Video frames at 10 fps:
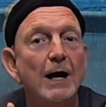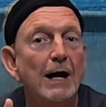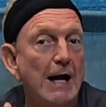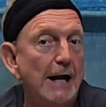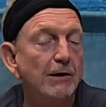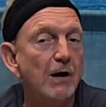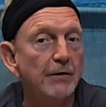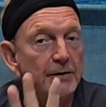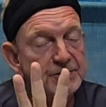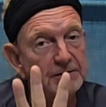I call
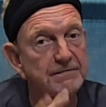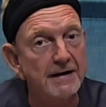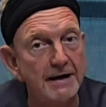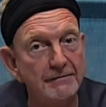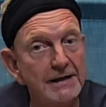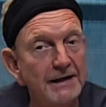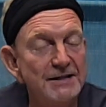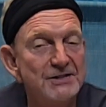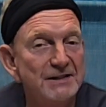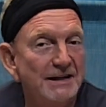those the 5
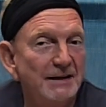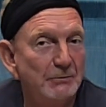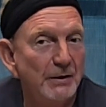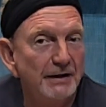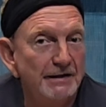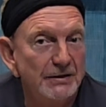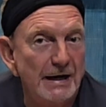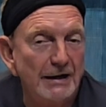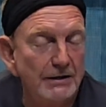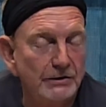keys to getting ready
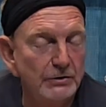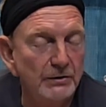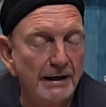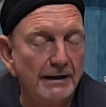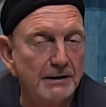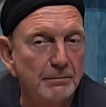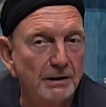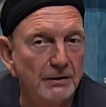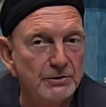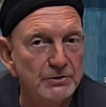to do
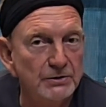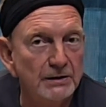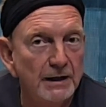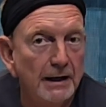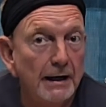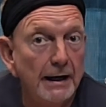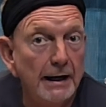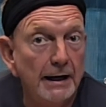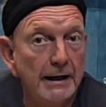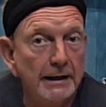acupuncture.
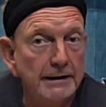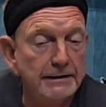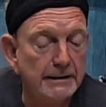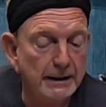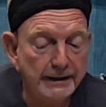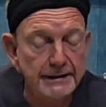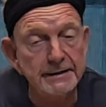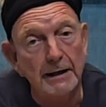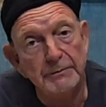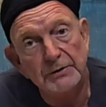And
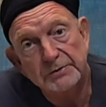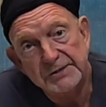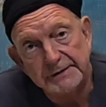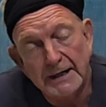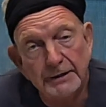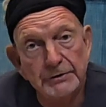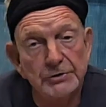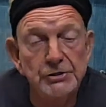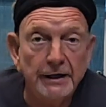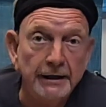anytime you sit down in your
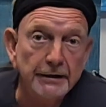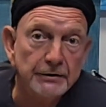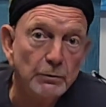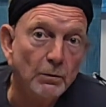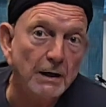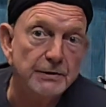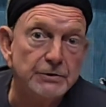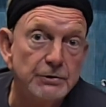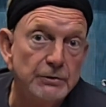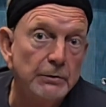chair and you want
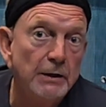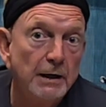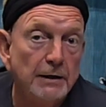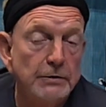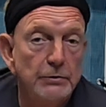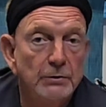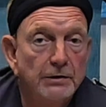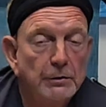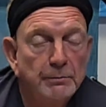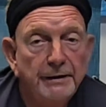to do a
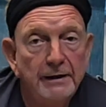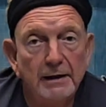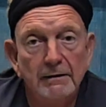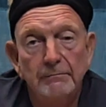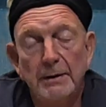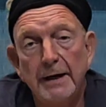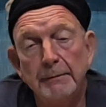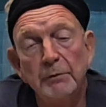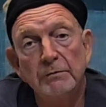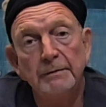little bit of body
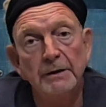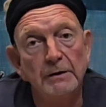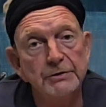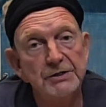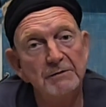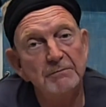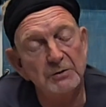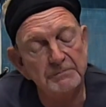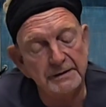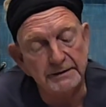movement or Qi
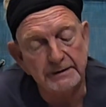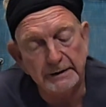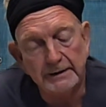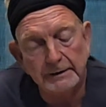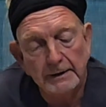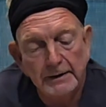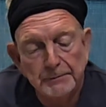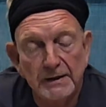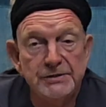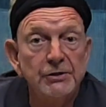movement, then
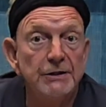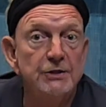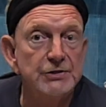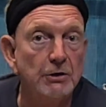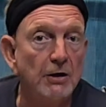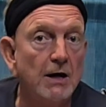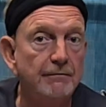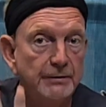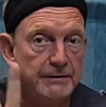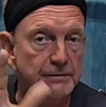it's good to start
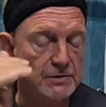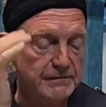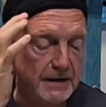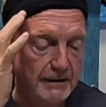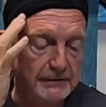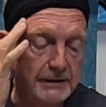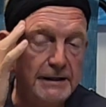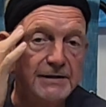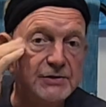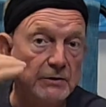off with those 5
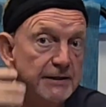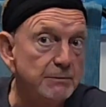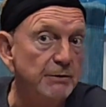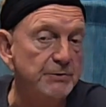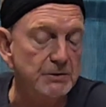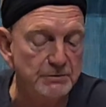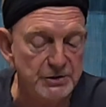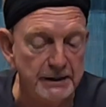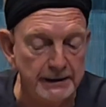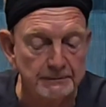keys. So let's move some
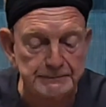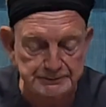Qi.